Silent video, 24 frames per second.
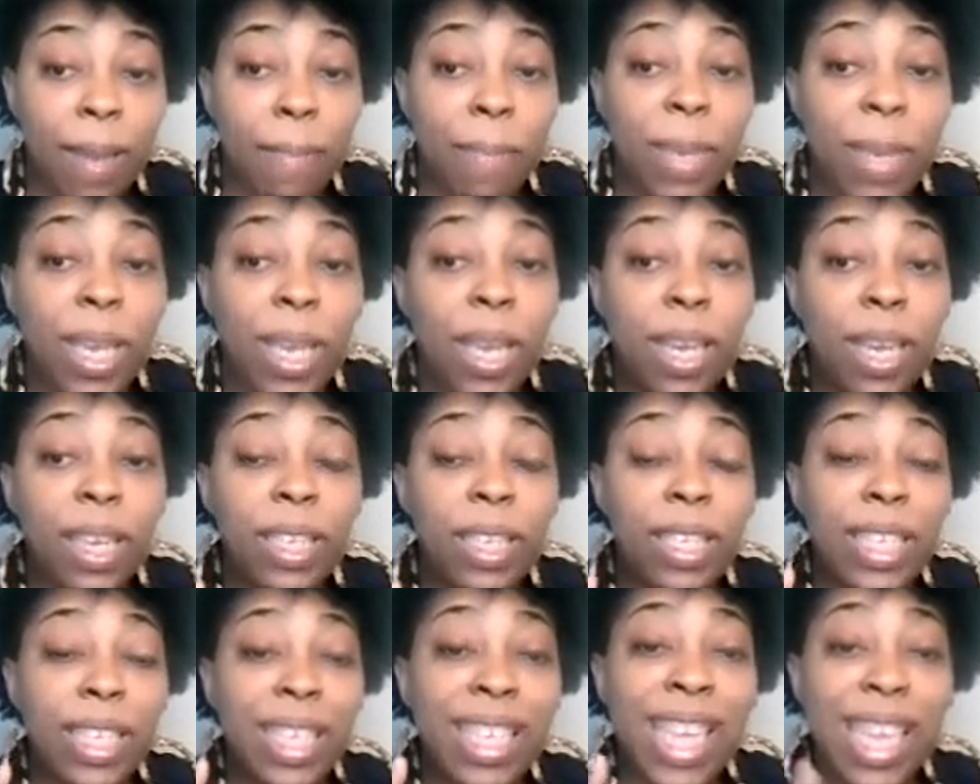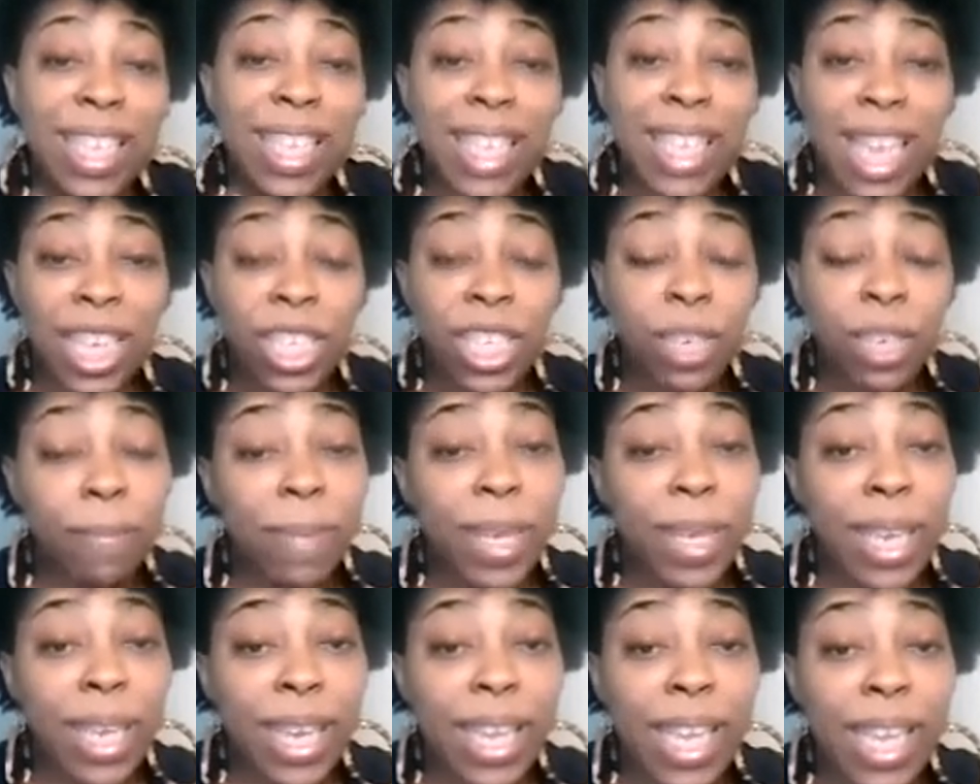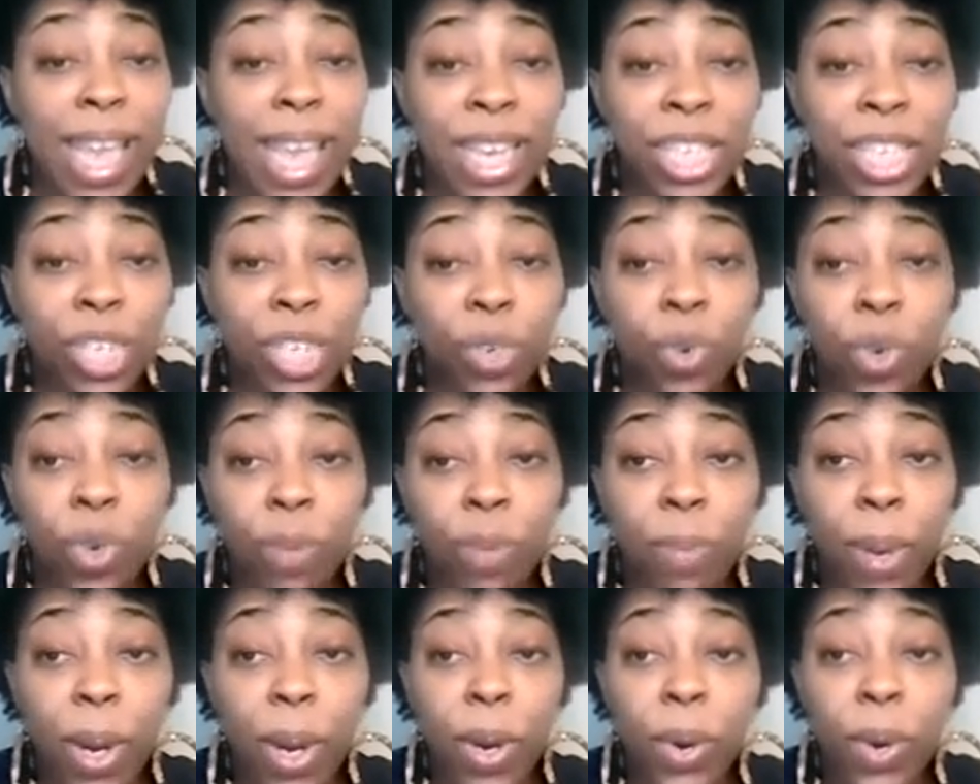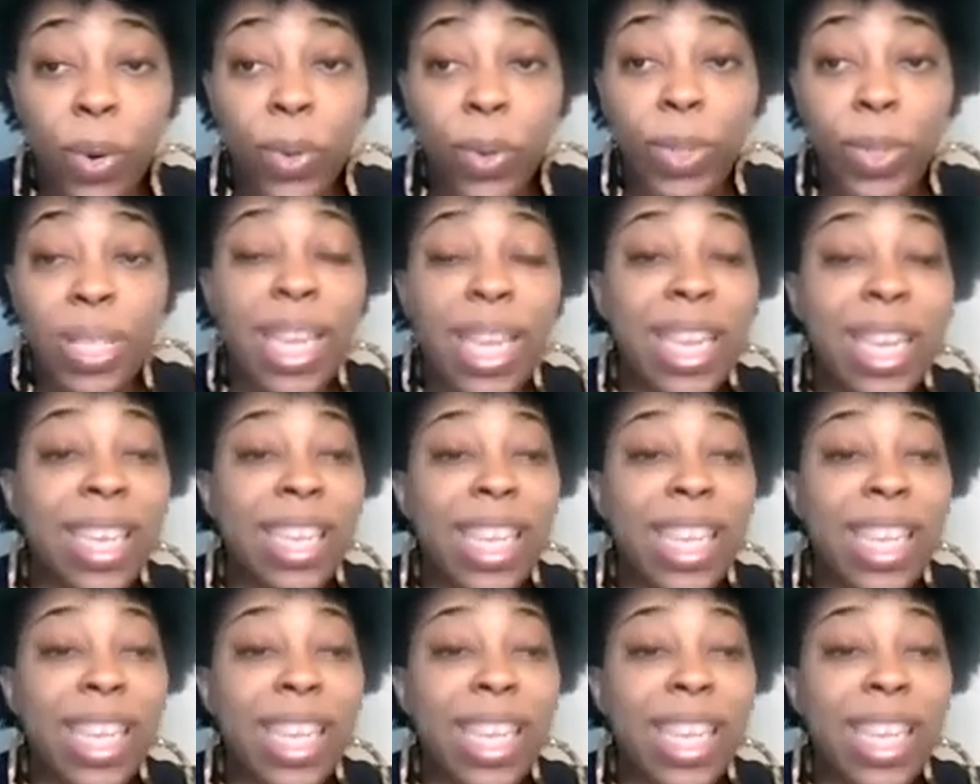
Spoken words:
because yes, I should be engaging on posts.